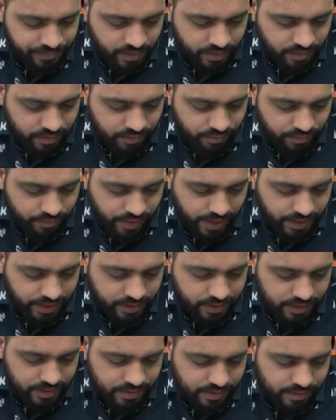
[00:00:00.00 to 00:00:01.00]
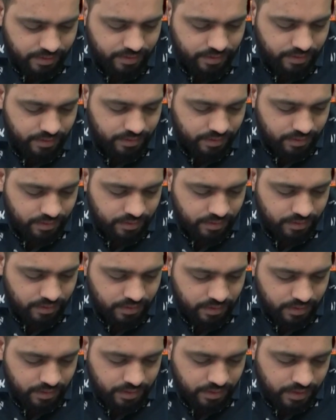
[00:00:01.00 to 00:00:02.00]
vectis
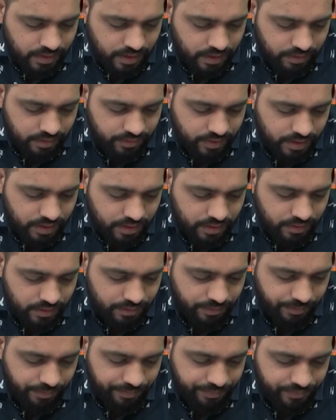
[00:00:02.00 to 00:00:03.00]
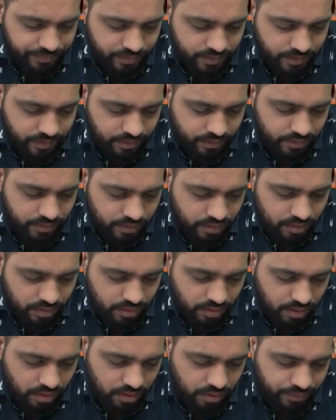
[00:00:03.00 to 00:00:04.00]
delivery
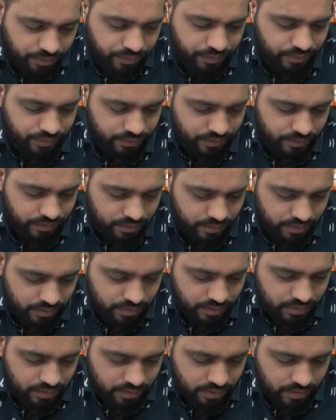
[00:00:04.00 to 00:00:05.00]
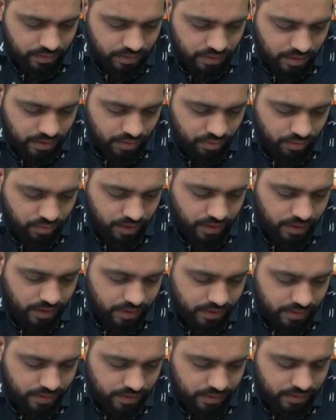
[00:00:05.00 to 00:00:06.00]
of
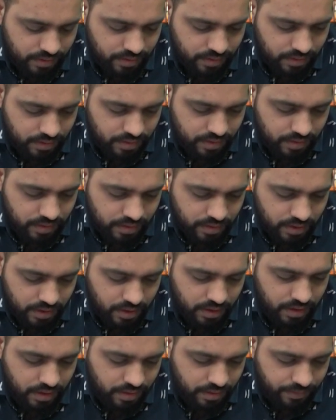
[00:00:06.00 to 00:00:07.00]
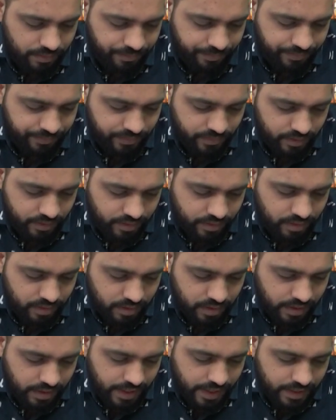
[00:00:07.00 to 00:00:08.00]
nucleus in
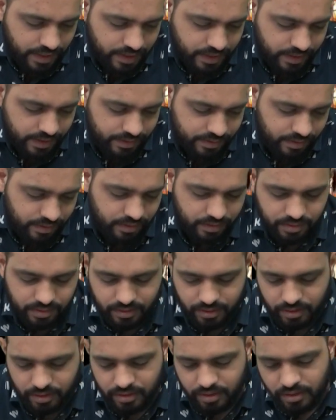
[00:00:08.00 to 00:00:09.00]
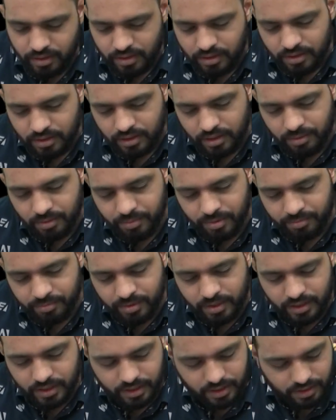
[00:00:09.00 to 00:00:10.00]
cataract surgery. Remember,
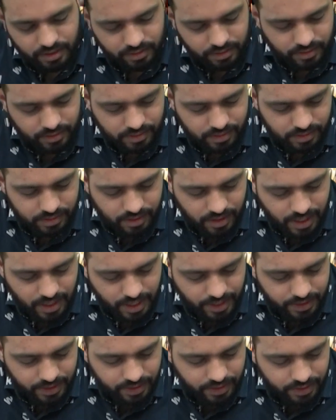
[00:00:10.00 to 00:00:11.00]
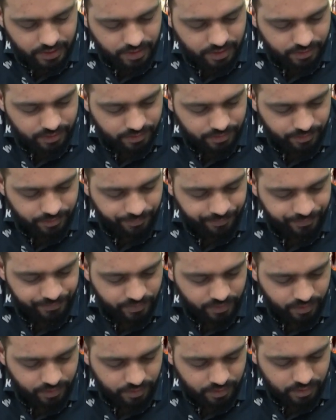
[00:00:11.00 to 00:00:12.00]
again, this is a high yield.
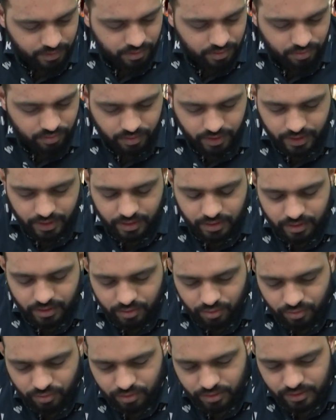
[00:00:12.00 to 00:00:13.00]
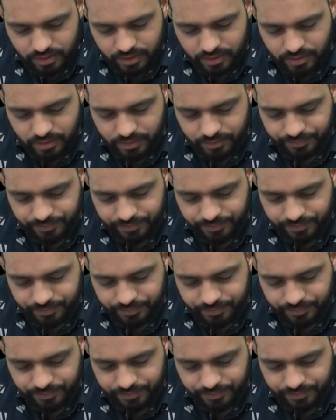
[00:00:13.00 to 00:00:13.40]
You can note this.